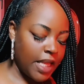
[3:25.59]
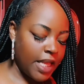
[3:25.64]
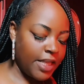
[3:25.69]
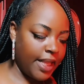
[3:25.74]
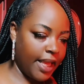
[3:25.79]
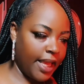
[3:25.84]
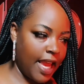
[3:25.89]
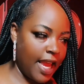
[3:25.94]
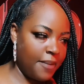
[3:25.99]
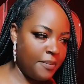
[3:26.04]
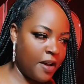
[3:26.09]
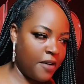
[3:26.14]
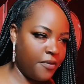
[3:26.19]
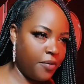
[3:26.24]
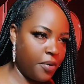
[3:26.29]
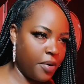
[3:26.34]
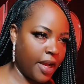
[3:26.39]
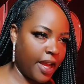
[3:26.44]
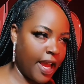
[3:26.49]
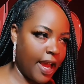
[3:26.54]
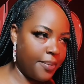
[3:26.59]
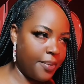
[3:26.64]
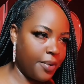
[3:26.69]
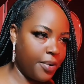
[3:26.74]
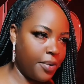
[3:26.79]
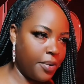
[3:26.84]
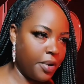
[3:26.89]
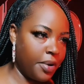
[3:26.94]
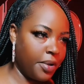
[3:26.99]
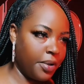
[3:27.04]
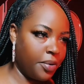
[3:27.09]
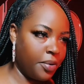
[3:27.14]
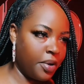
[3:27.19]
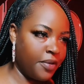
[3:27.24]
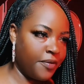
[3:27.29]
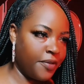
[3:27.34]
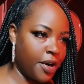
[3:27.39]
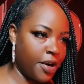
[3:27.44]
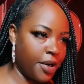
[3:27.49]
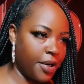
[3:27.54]
They came out for a Capricorn or
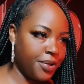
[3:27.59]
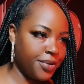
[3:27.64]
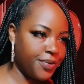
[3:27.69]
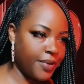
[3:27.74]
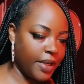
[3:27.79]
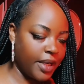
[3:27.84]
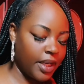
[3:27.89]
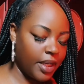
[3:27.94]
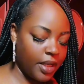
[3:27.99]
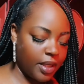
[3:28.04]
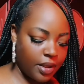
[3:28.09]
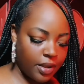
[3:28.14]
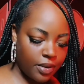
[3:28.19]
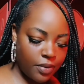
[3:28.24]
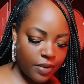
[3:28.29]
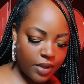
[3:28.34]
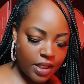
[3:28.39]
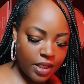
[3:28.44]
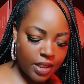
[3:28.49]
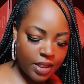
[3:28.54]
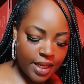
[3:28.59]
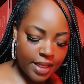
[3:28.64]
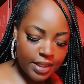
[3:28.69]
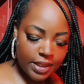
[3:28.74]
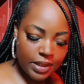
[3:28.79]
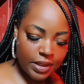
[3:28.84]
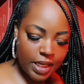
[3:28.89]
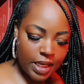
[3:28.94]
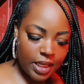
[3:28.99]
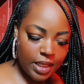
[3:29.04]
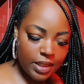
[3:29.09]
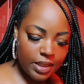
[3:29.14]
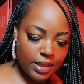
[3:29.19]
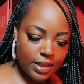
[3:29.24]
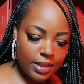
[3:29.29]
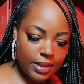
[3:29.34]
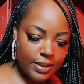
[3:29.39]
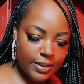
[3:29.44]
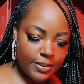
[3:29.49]
a Virgo's reading within the last 2 days.